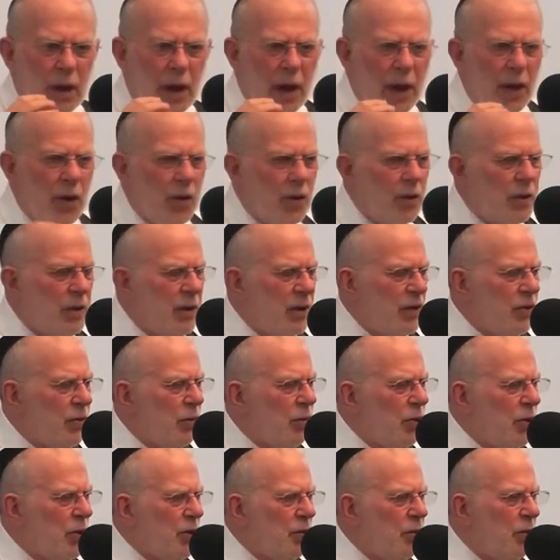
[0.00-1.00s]
I heard these
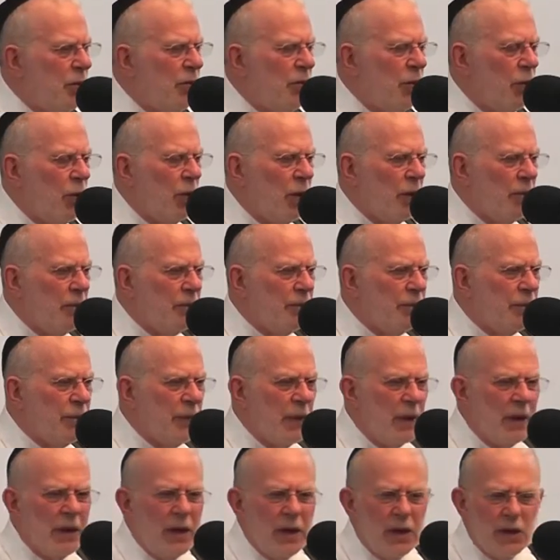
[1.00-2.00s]
words before.
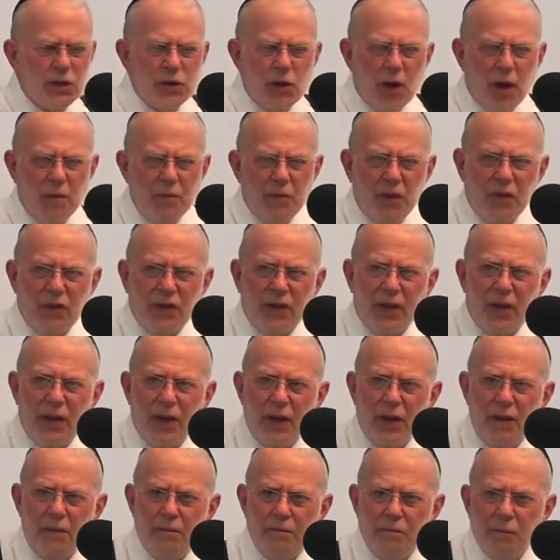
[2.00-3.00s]
So I'm this
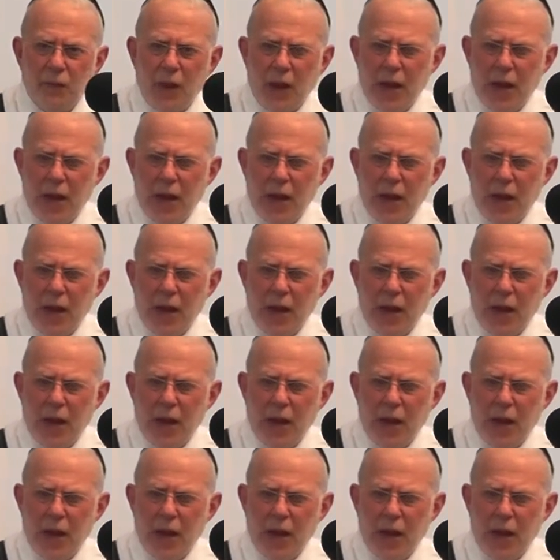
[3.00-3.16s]
kid,